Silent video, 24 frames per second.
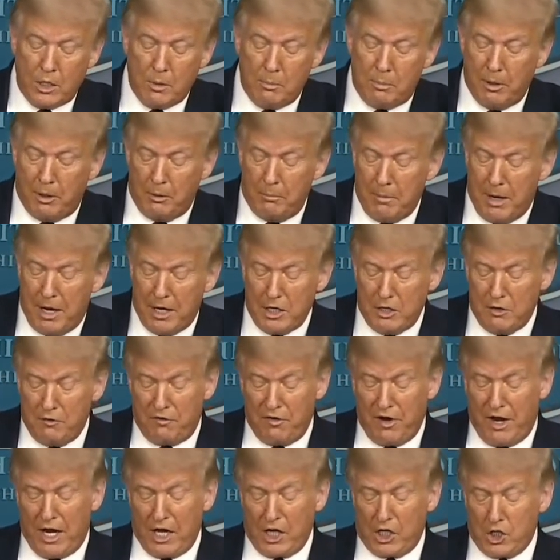to build
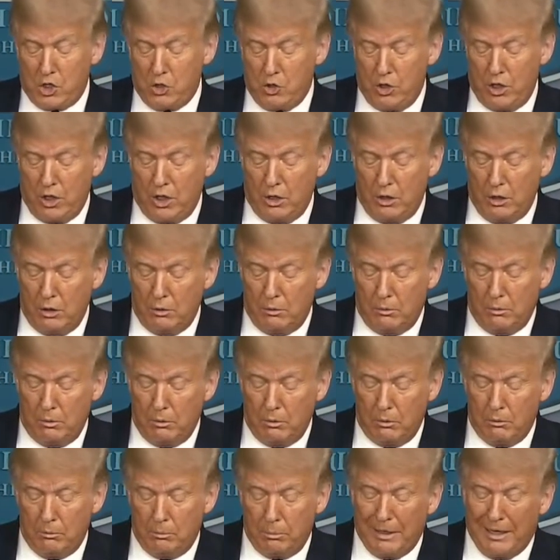manufacturing
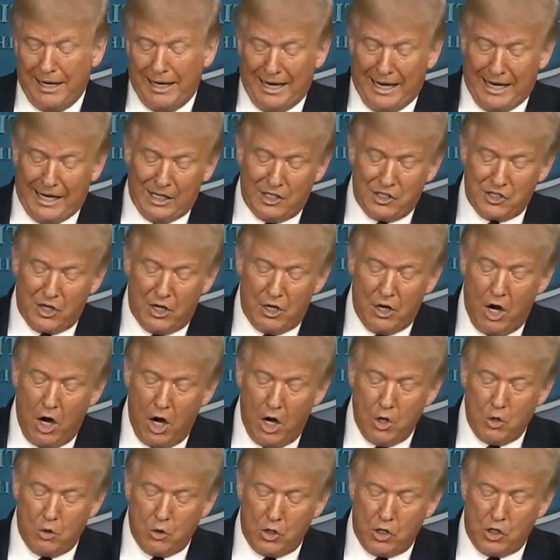plants and
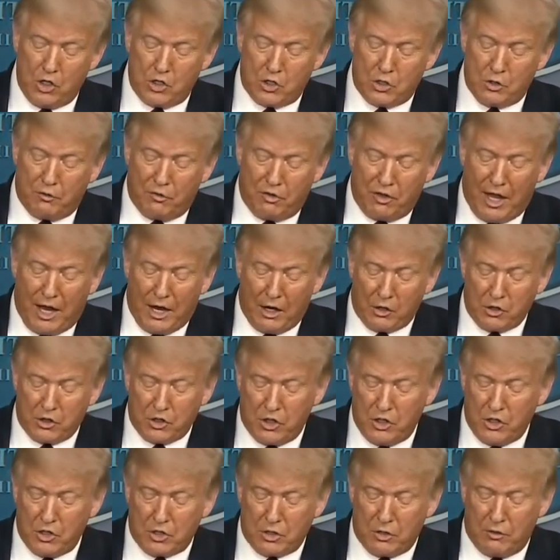hundreds of
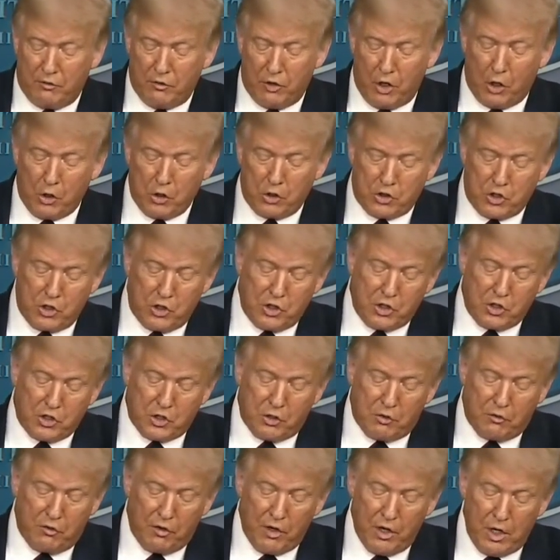thousands of
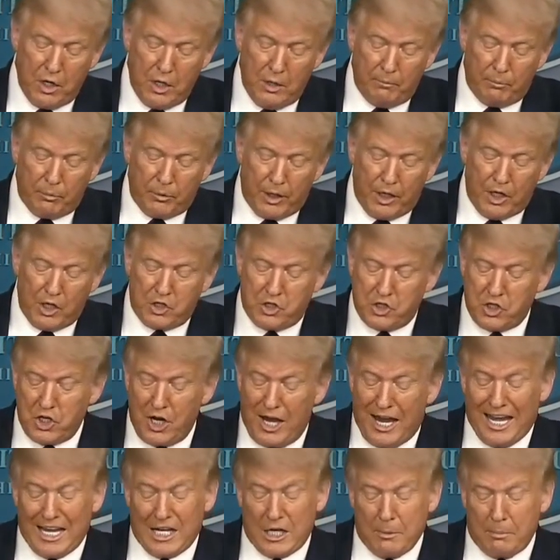doses of its
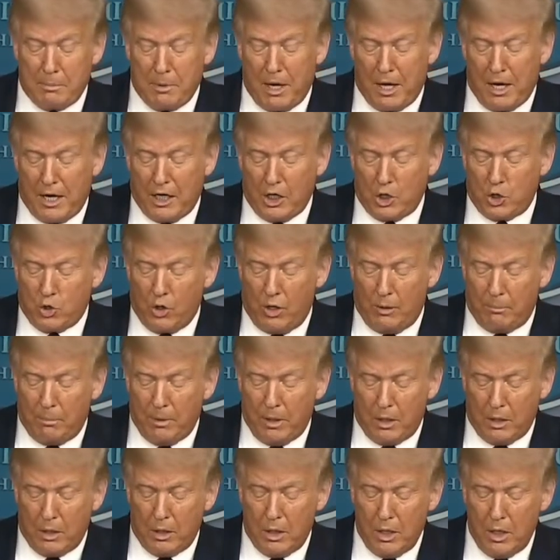antibody
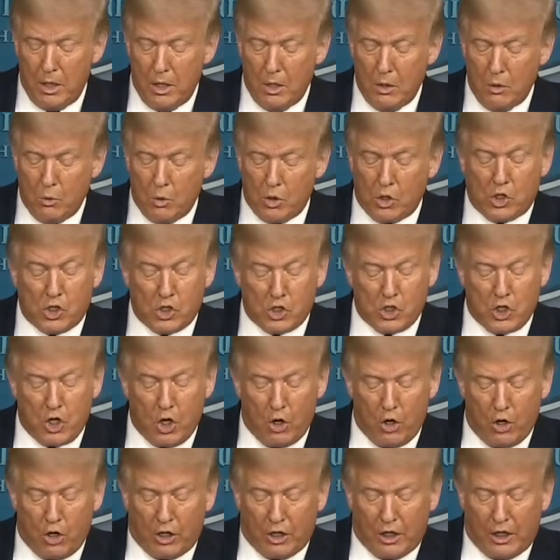treatment, which is
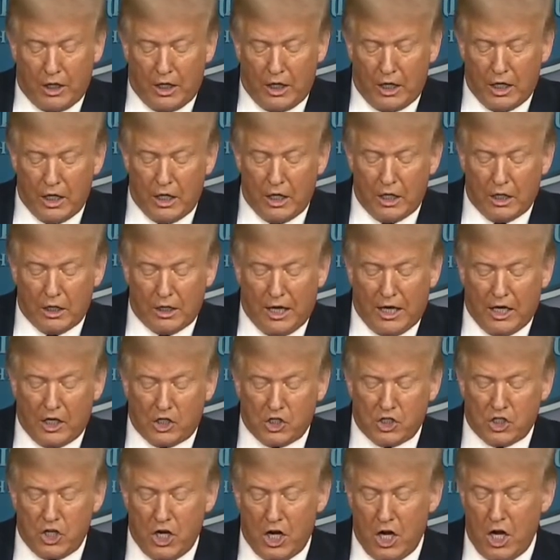currently in
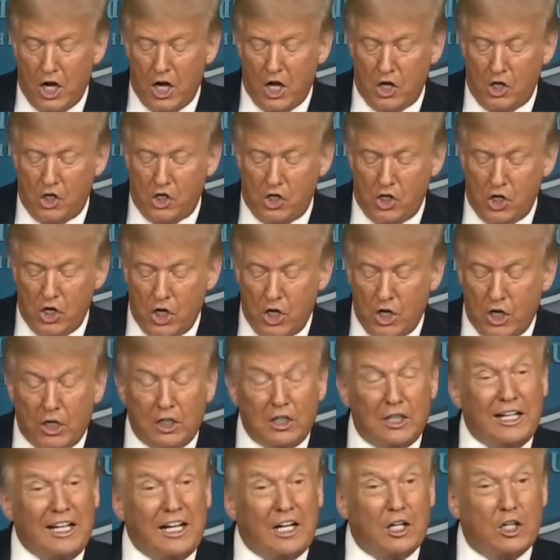late stage
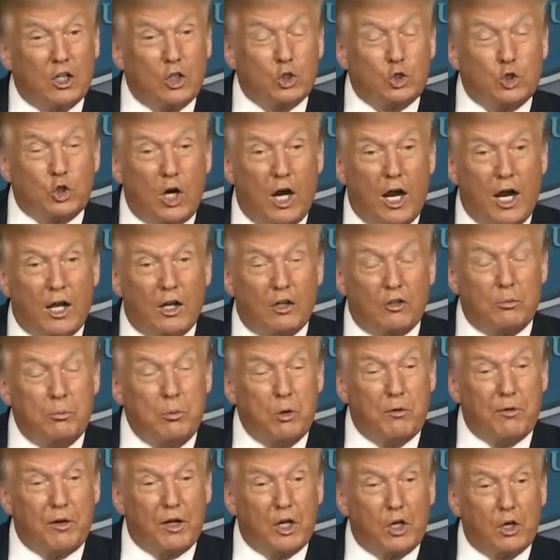clinical trials,
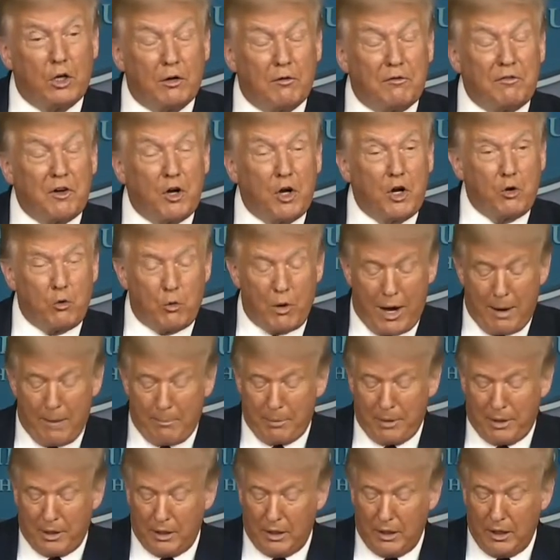moving along very
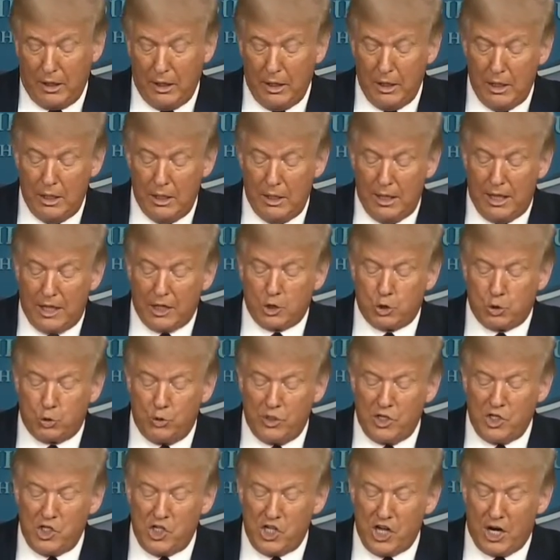rapidly. That's
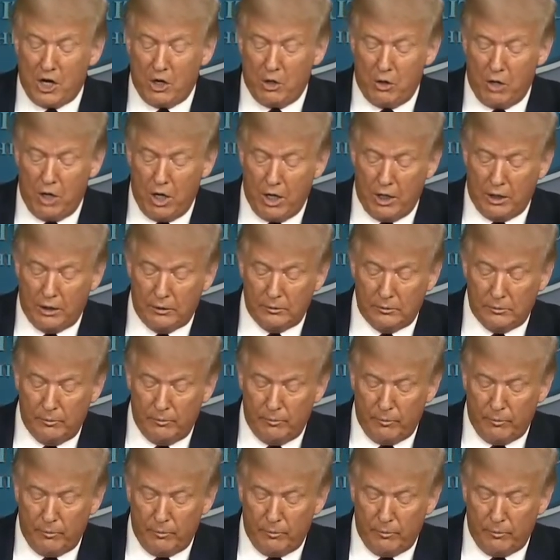Regeneron.